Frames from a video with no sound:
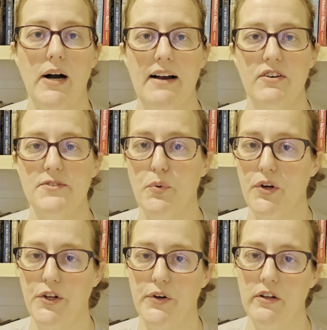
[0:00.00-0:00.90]
have a
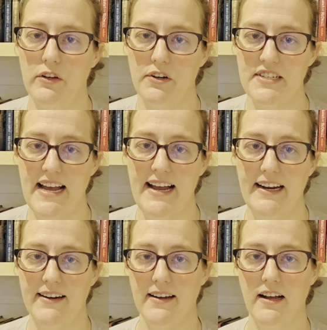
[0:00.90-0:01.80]
spoiler alert
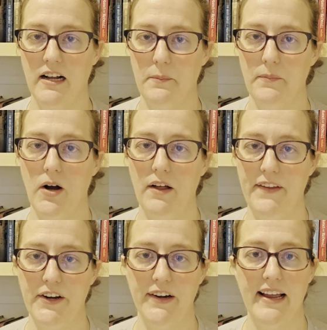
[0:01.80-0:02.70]
tag on
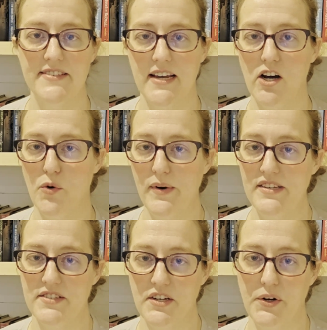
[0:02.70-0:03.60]
there, as I
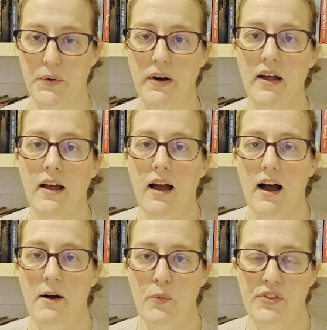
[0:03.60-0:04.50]
always do
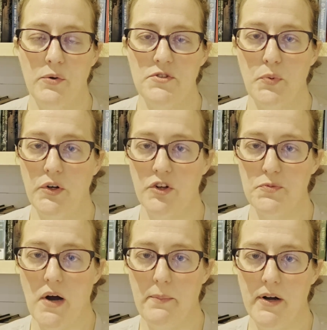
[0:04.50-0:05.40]
when those spoilers
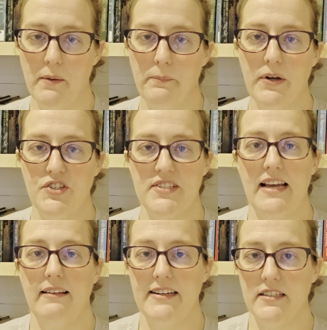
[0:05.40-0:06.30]
pop up, but just I
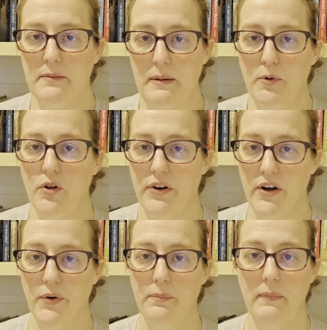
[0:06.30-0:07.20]
like to let people
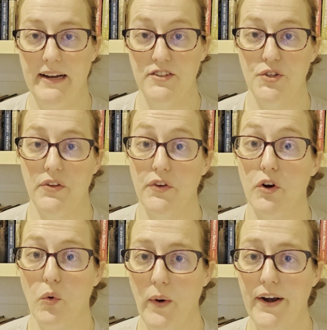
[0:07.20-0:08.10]
know and make sure that they're
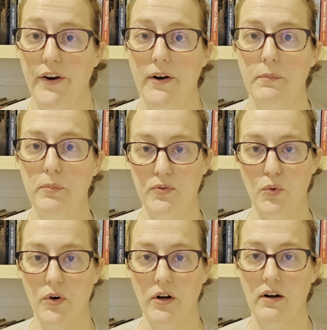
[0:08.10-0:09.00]
aware
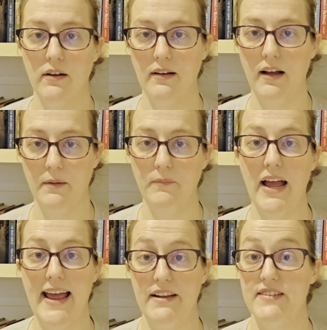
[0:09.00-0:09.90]
before
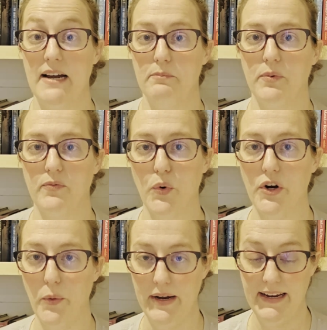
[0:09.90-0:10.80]
ahead of time before
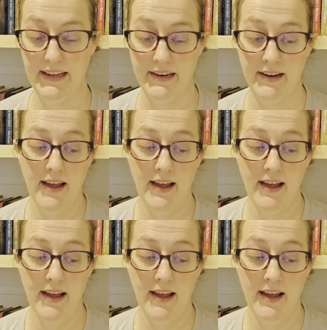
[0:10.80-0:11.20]
going in.